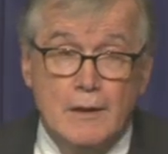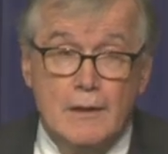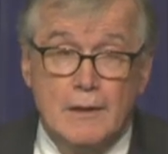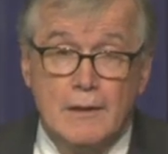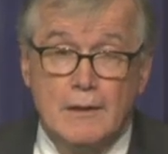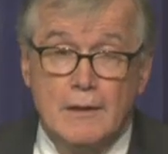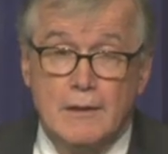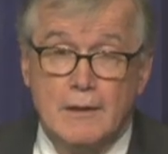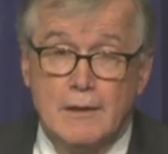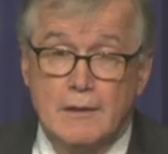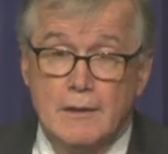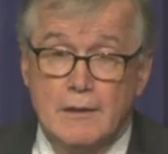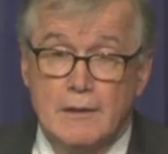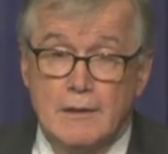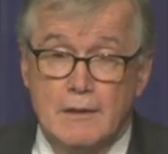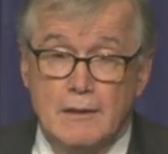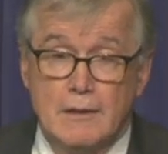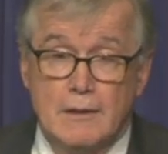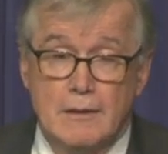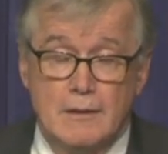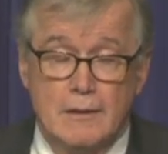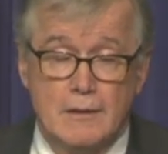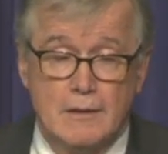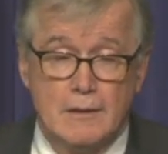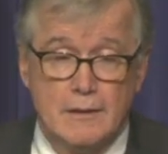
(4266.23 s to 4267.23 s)

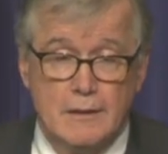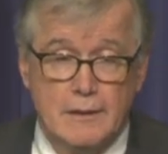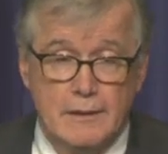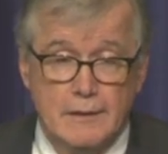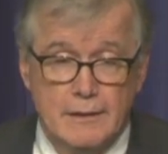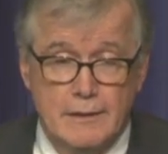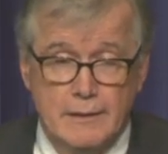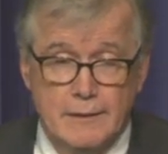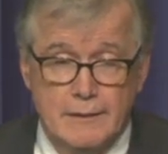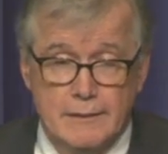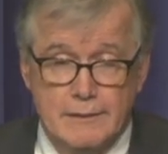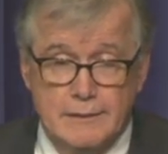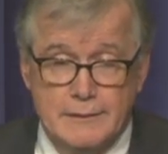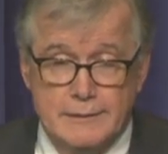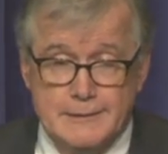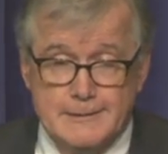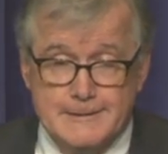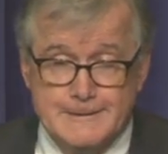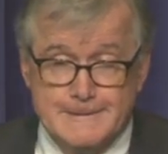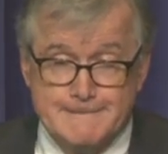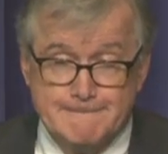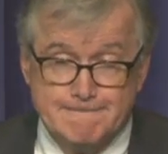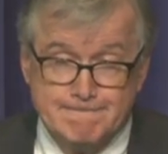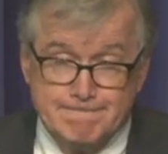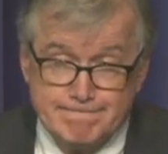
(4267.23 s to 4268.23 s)

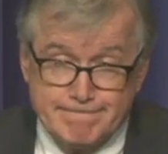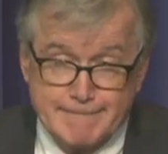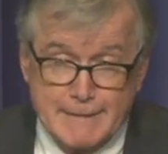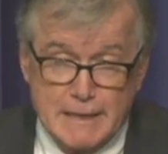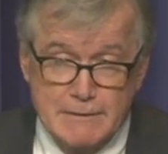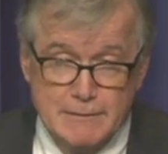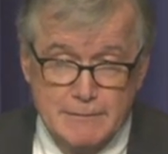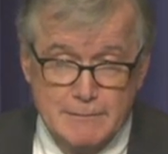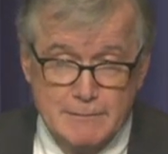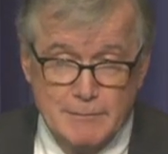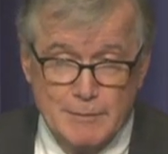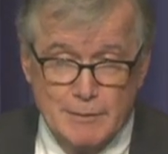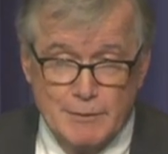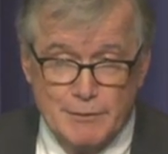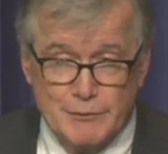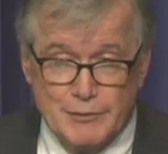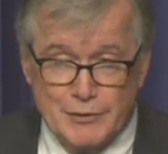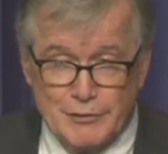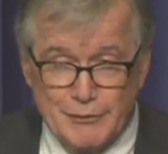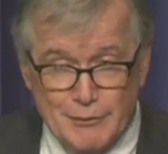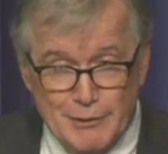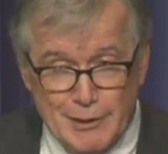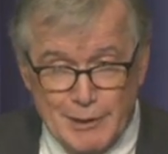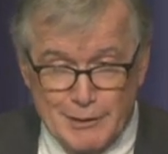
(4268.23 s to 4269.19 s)
So